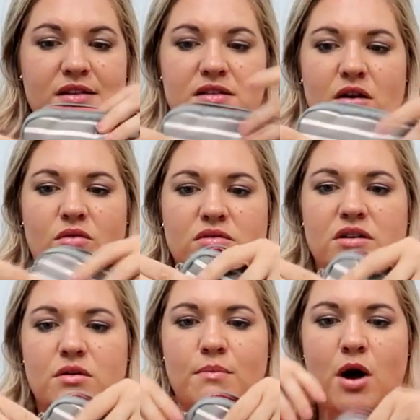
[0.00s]
So
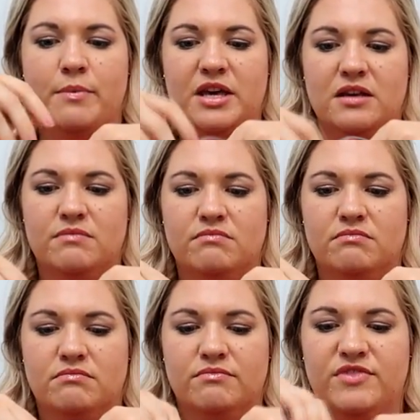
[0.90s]
little mommy
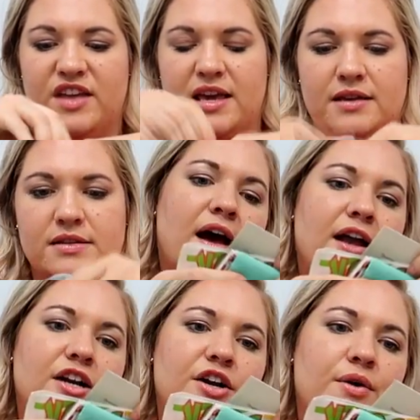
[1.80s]
things.
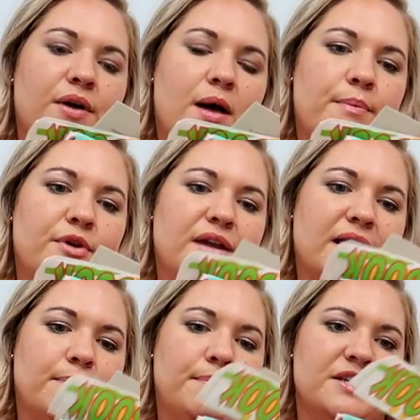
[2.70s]
I don't know, a couple
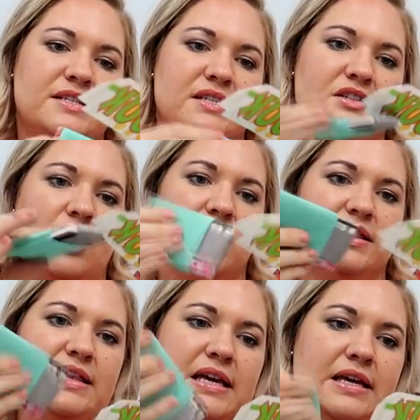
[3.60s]
like business
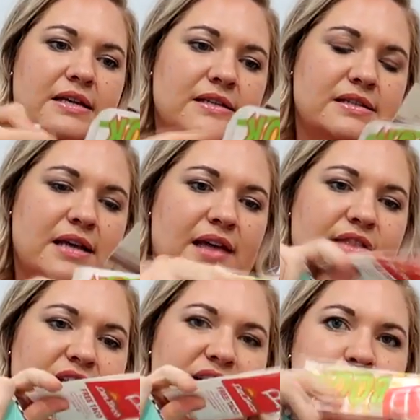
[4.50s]
card things,
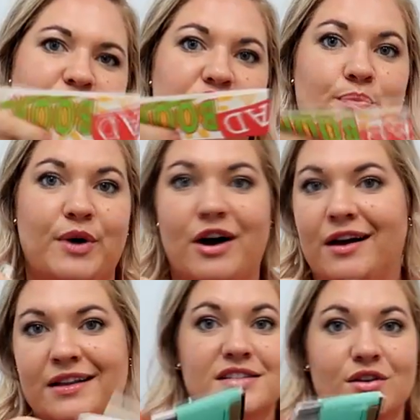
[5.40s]
and then some
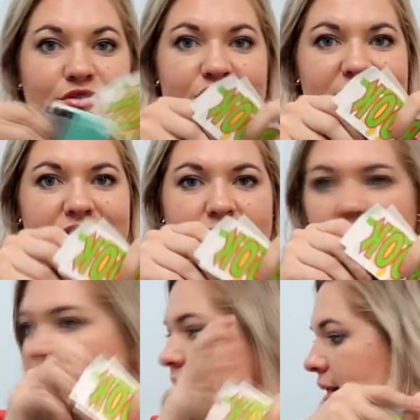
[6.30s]
coupons. So just little
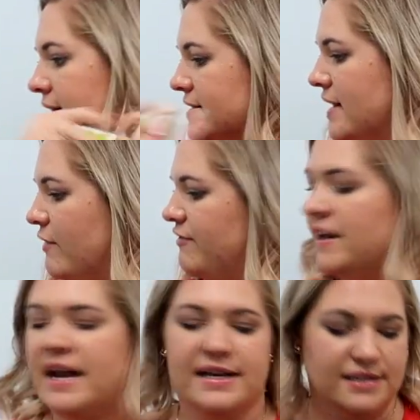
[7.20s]
odds and ends that
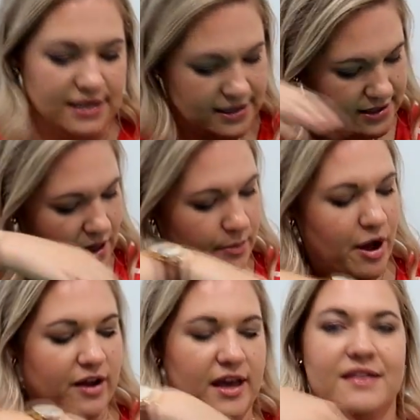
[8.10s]
fit nicely into that
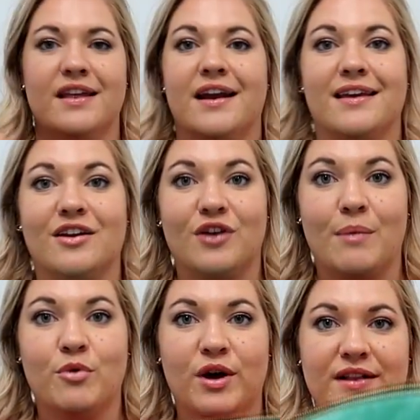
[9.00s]
pocket and that I can
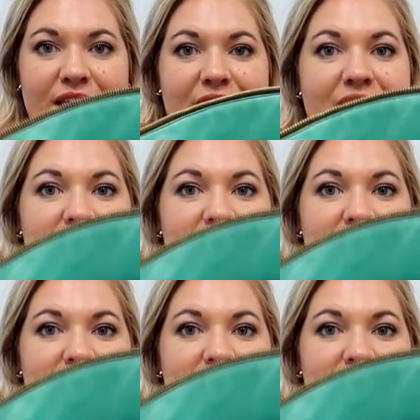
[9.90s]
grab quickly.